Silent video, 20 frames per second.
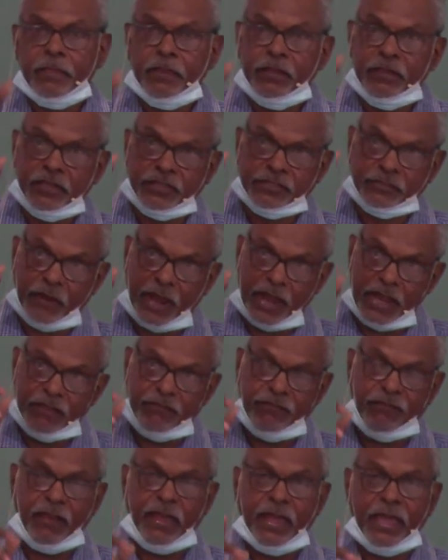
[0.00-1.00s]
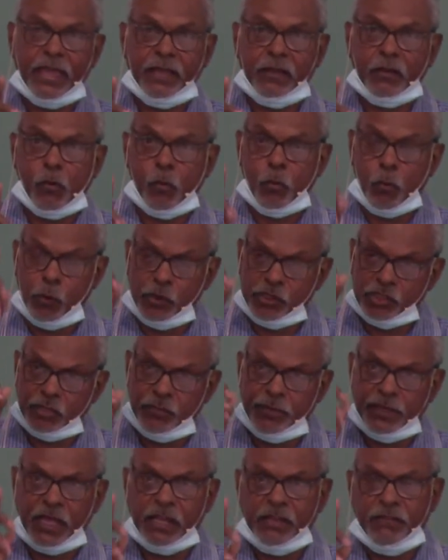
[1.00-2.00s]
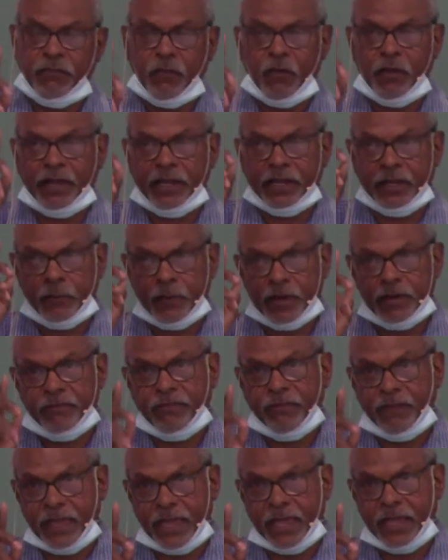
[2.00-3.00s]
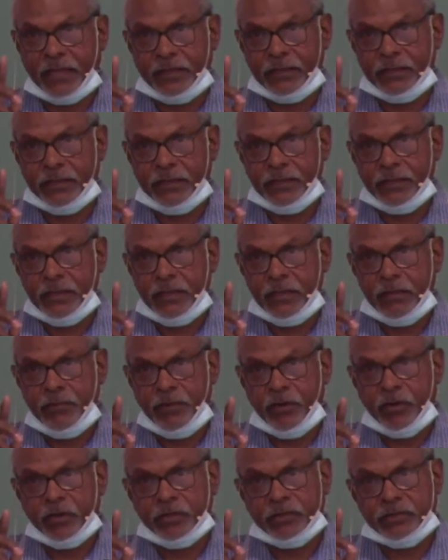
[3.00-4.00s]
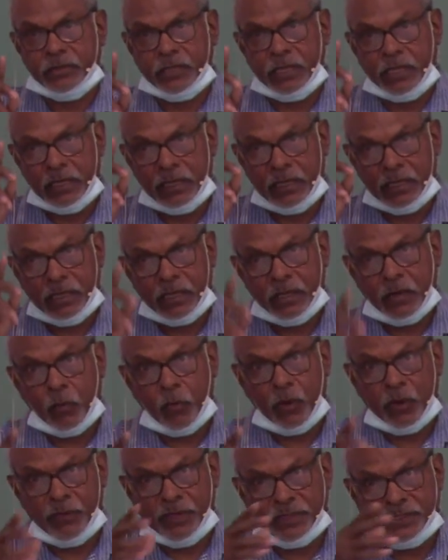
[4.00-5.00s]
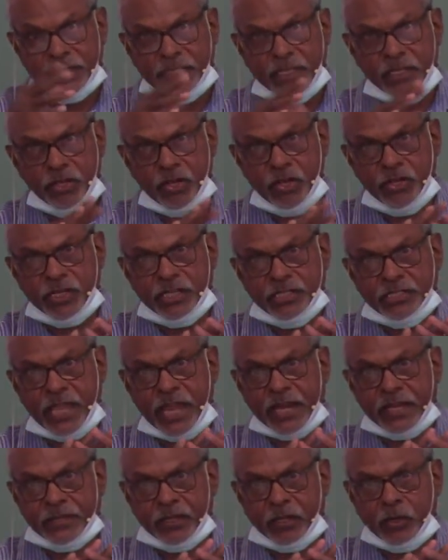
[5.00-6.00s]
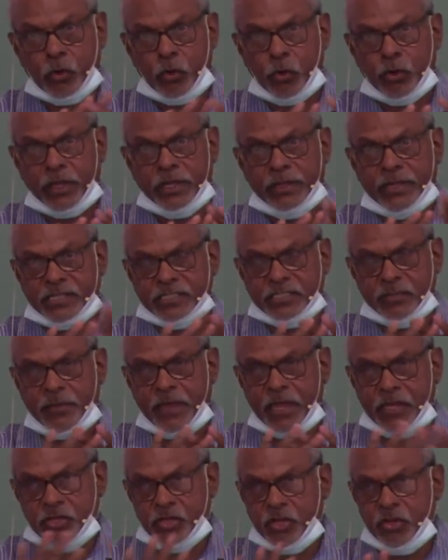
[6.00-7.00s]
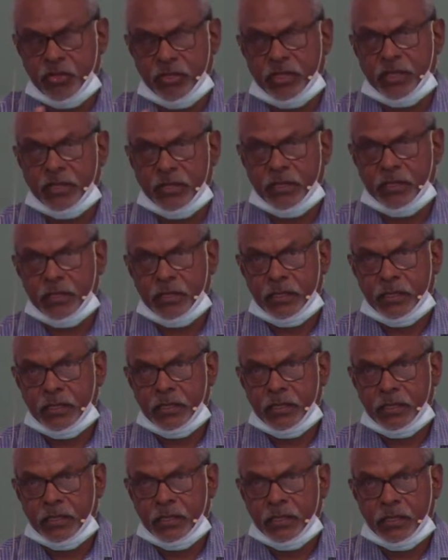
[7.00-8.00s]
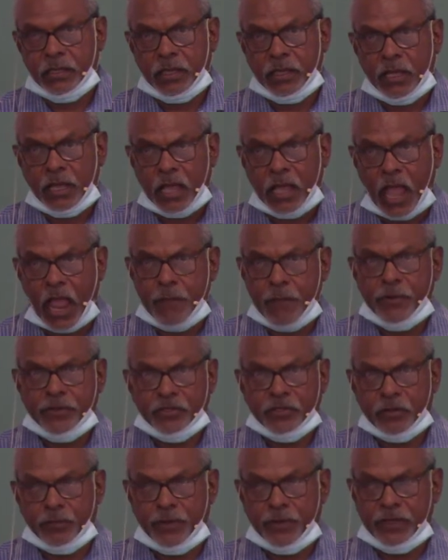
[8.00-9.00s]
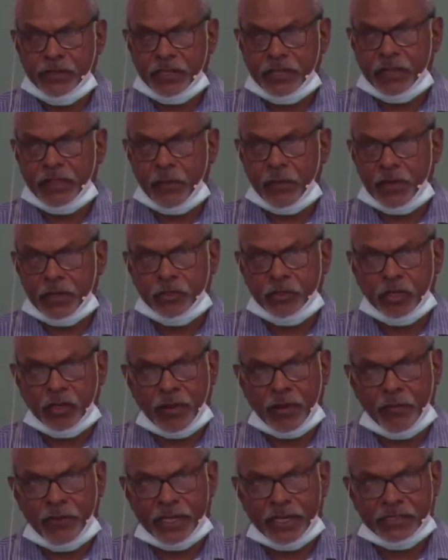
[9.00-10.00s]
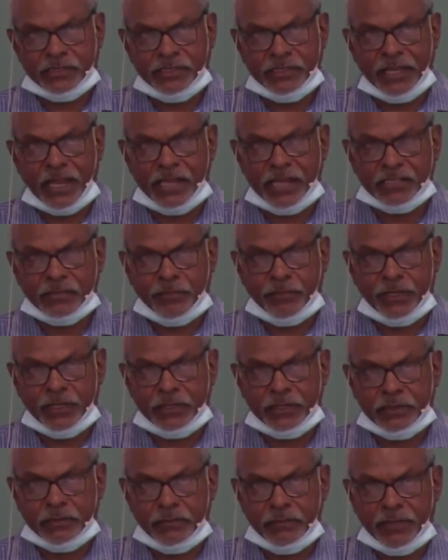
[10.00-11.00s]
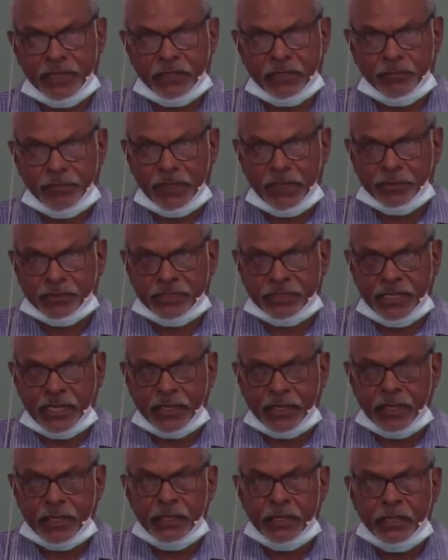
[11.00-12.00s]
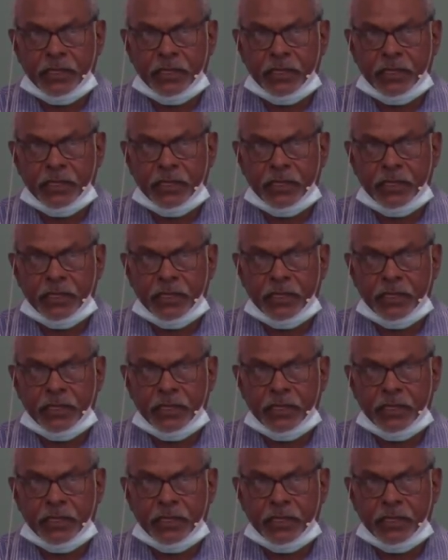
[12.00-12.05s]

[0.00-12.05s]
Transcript: The Australian flag, we should be only flying under one flag, because when we see the Union Jack in the corner, that's about union. Aboriginal people, you know, they want to talk about reconciliation, bringing peoples together.